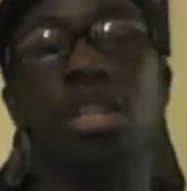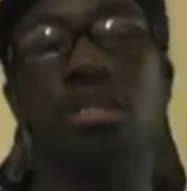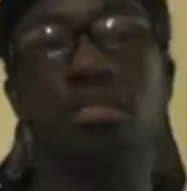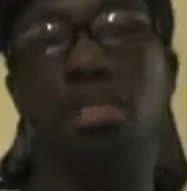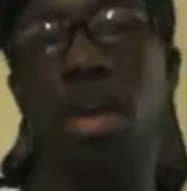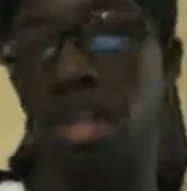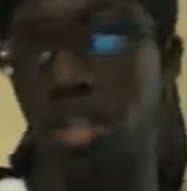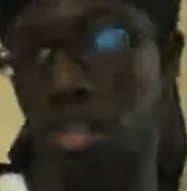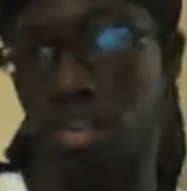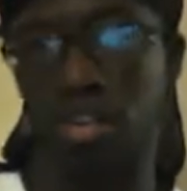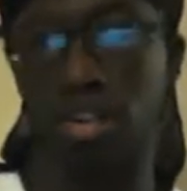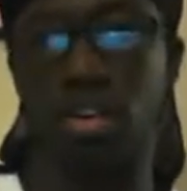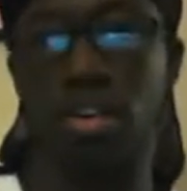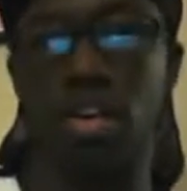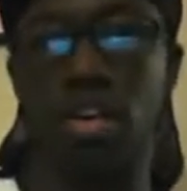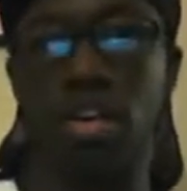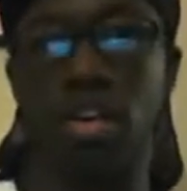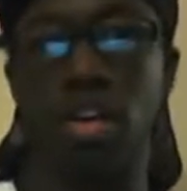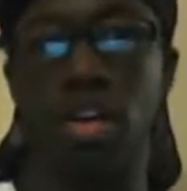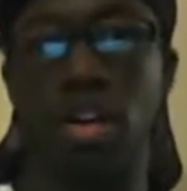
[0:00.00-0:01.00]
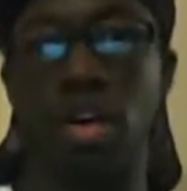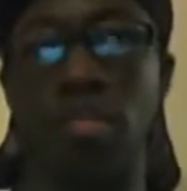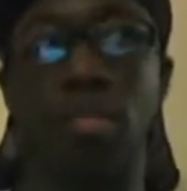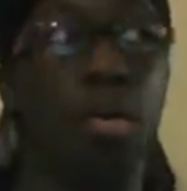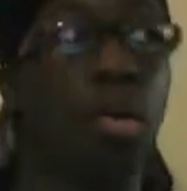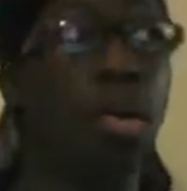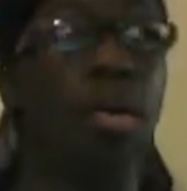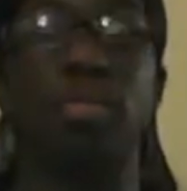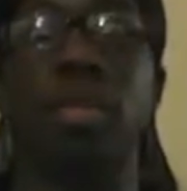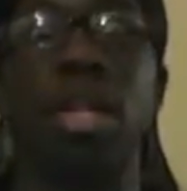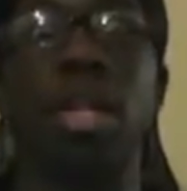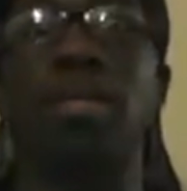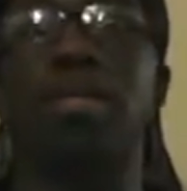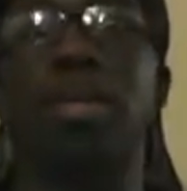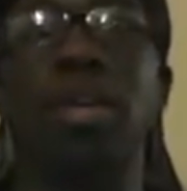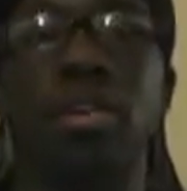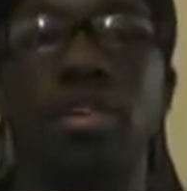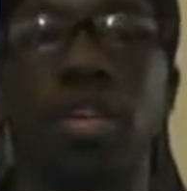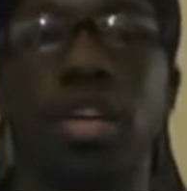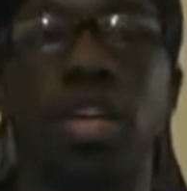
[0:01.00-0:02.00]
your mother. Point blank,
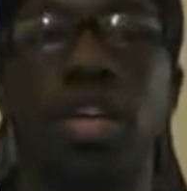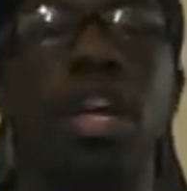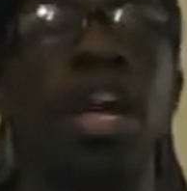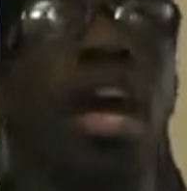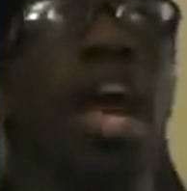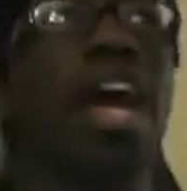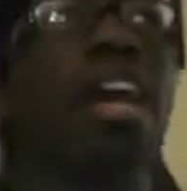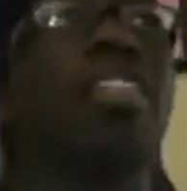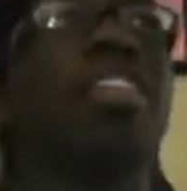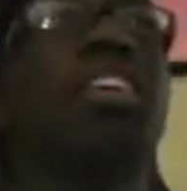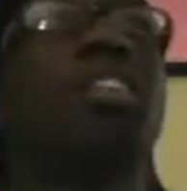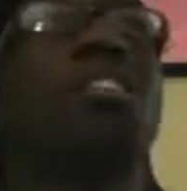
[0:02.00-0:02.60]
period. And